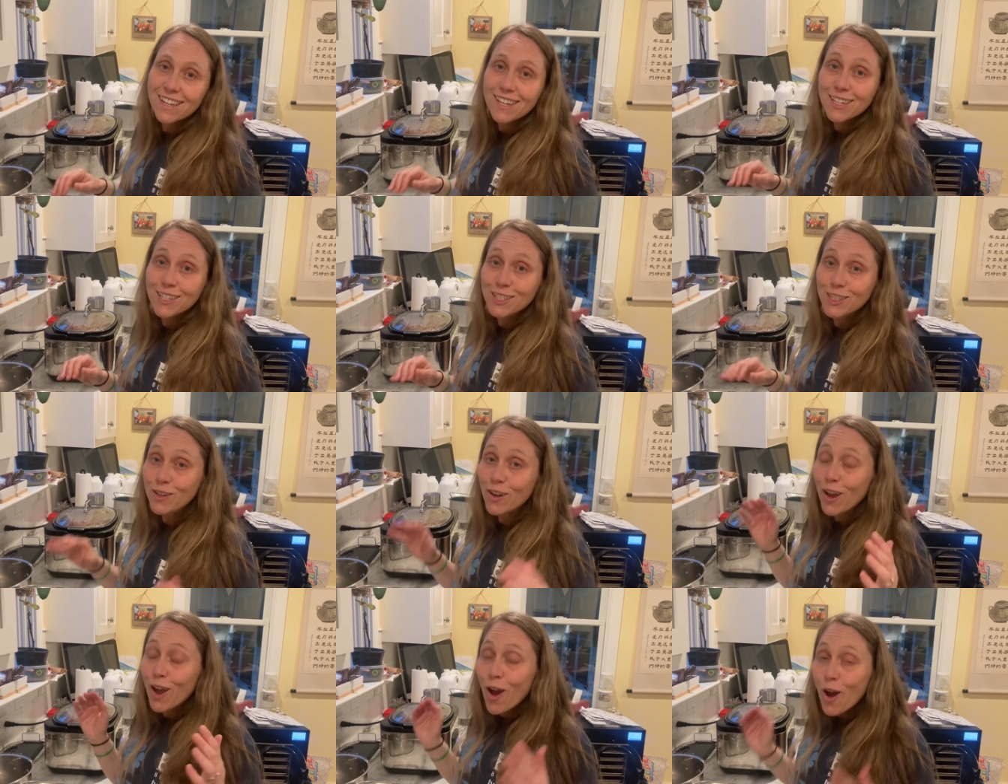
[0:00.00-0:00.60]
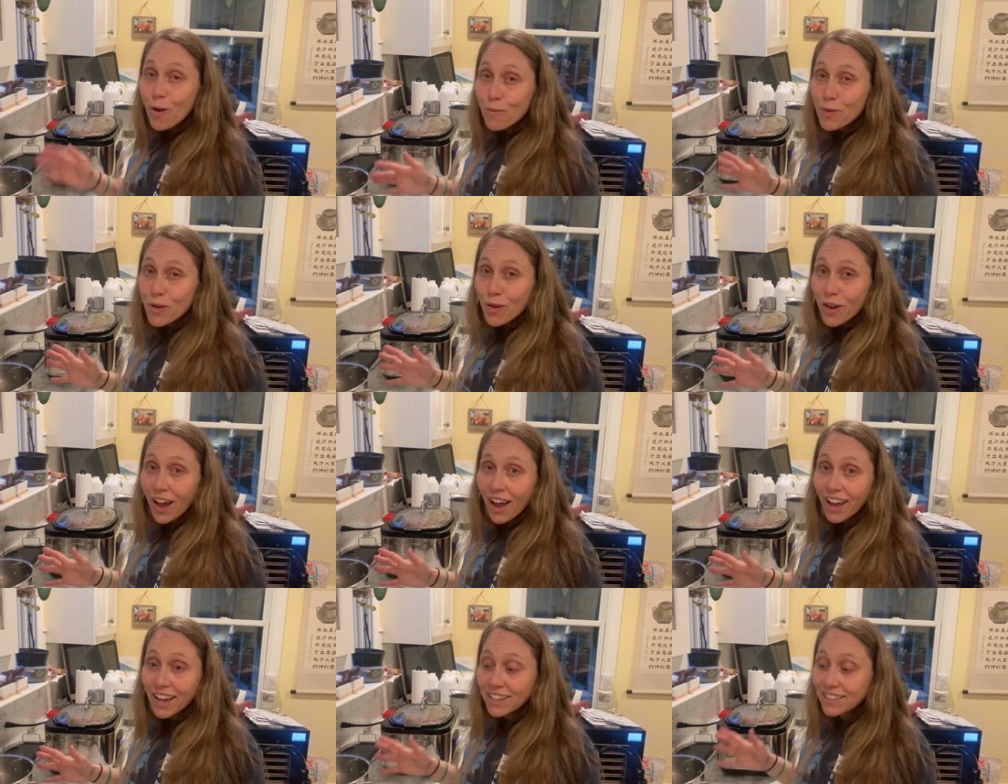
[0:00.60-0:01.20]
So I hope you
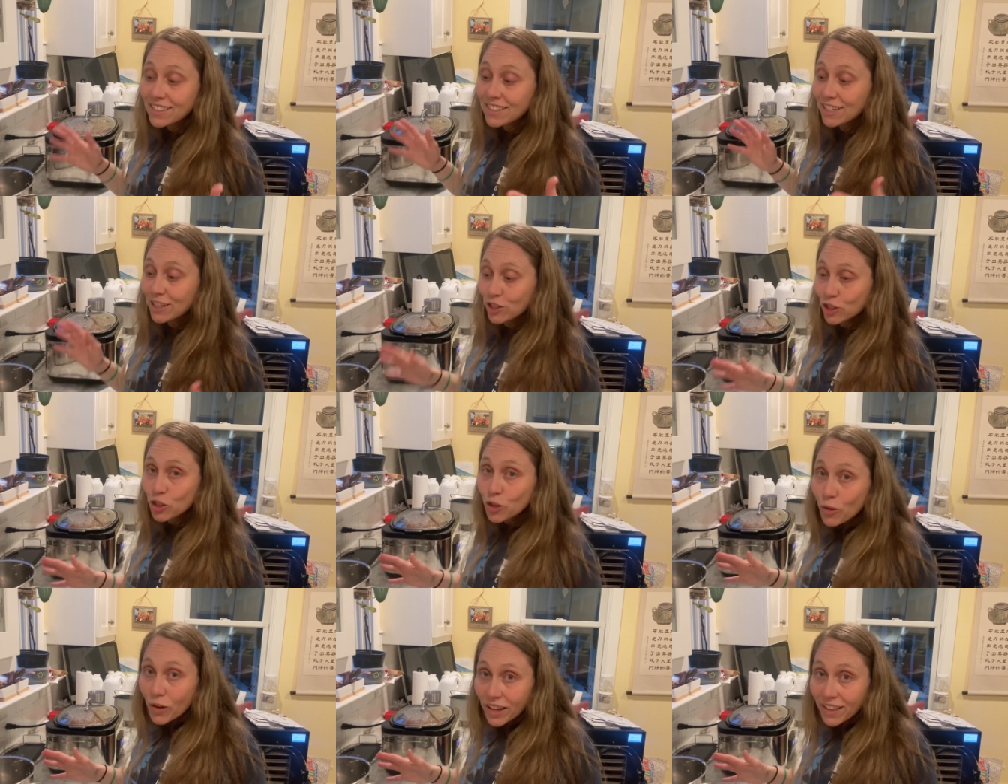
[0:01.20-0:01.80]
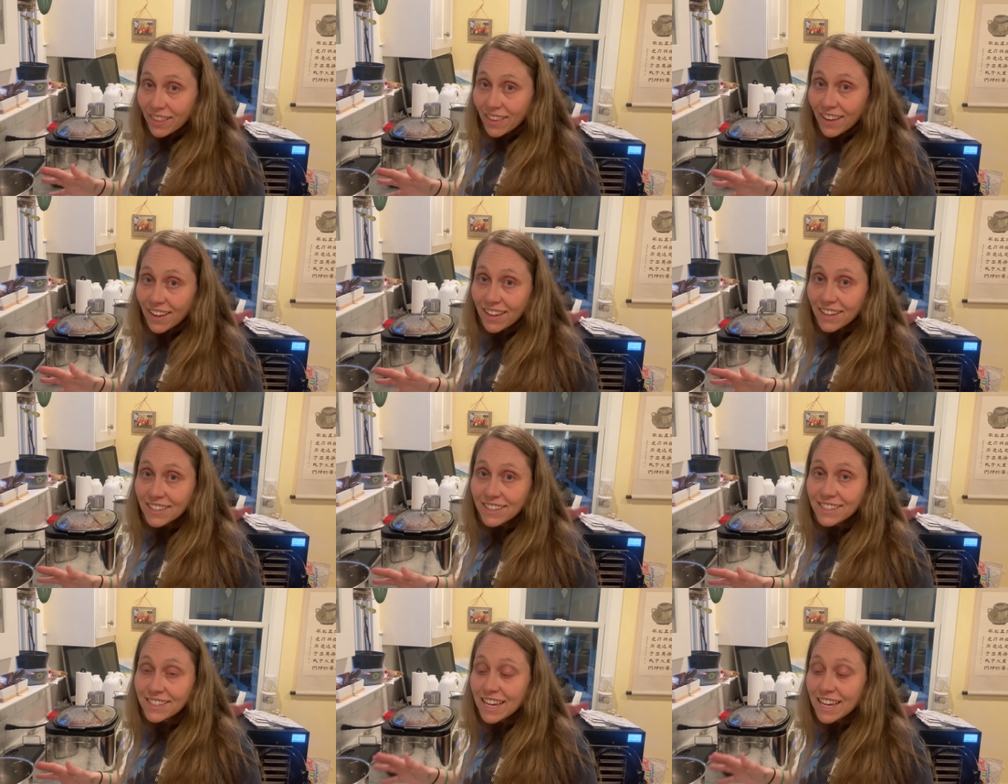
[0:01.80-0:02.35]
guys enjoy this.